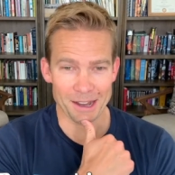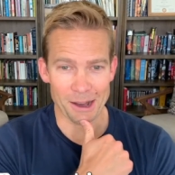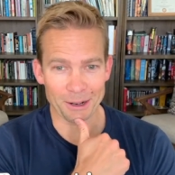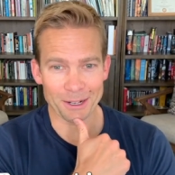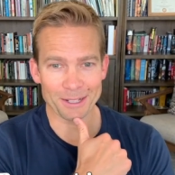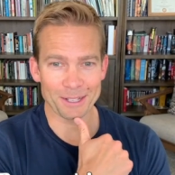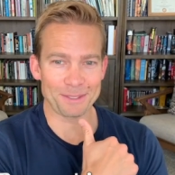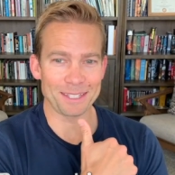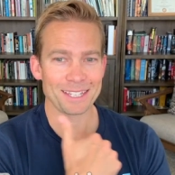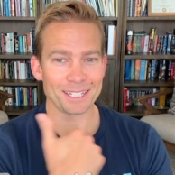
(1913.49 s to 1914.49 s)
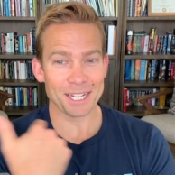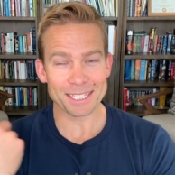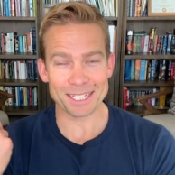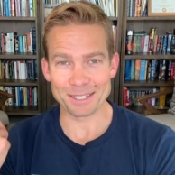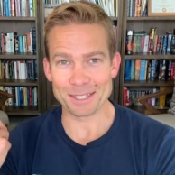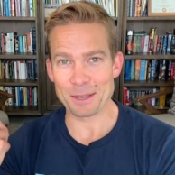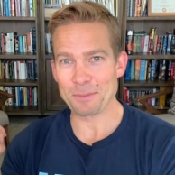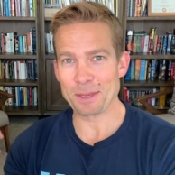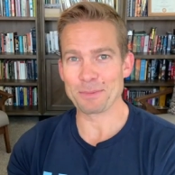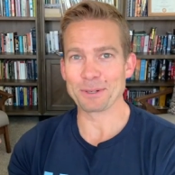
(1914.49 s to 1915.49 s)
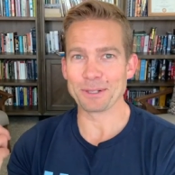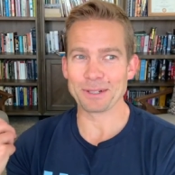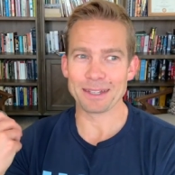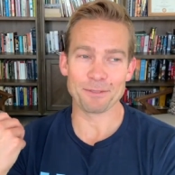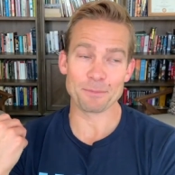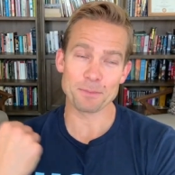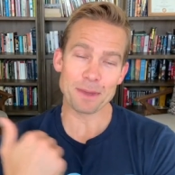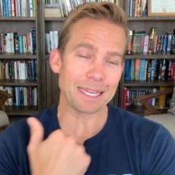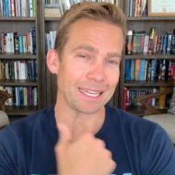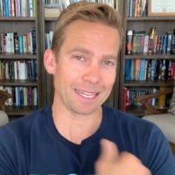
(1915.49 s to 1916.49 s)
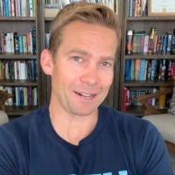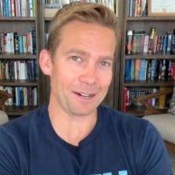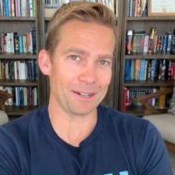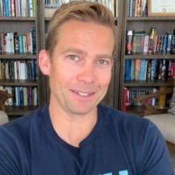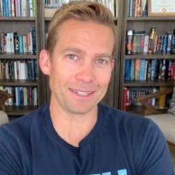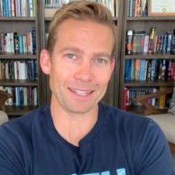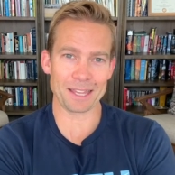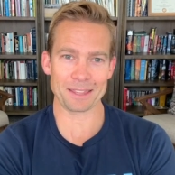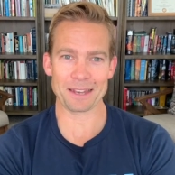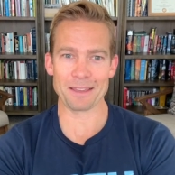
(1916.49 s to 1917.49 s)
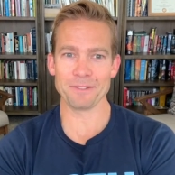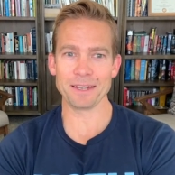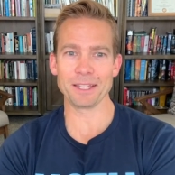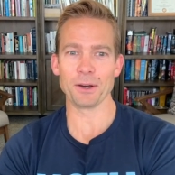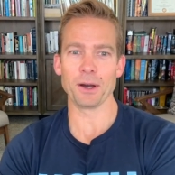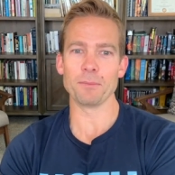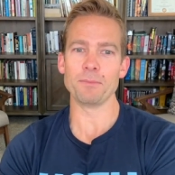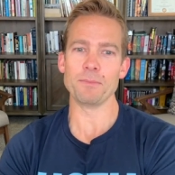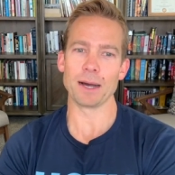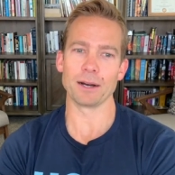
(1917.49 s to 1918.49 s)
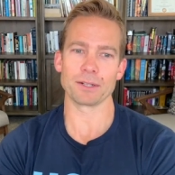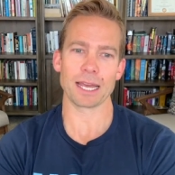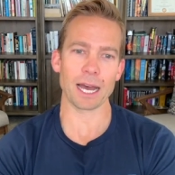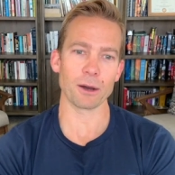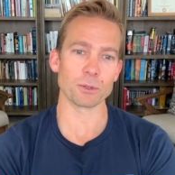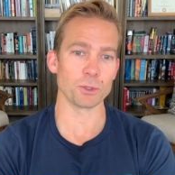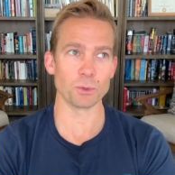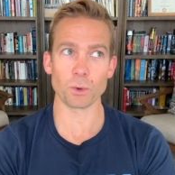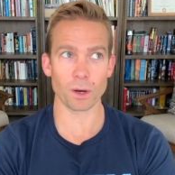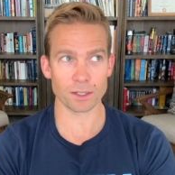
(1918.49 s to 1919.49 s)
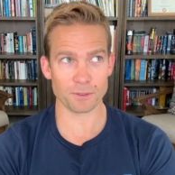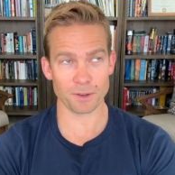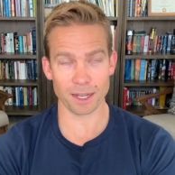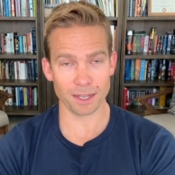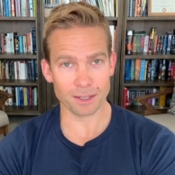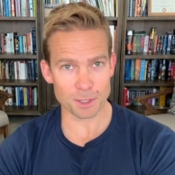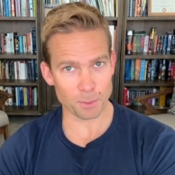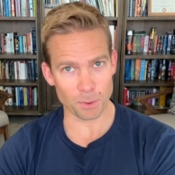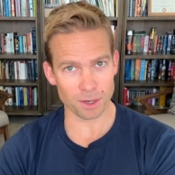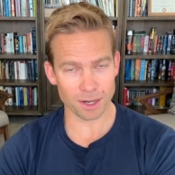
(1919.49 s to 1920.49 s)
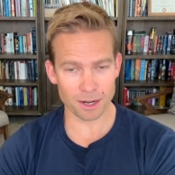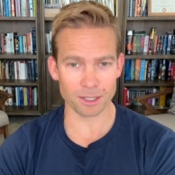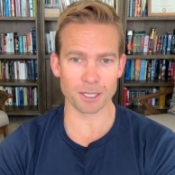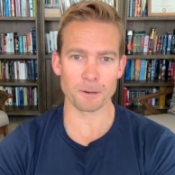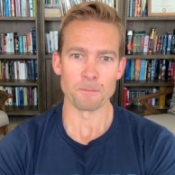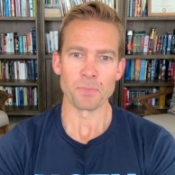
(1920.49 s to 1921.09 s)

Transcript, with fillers: all of the suggestions that people have been making on the Death Knight video about how to quantify a support character.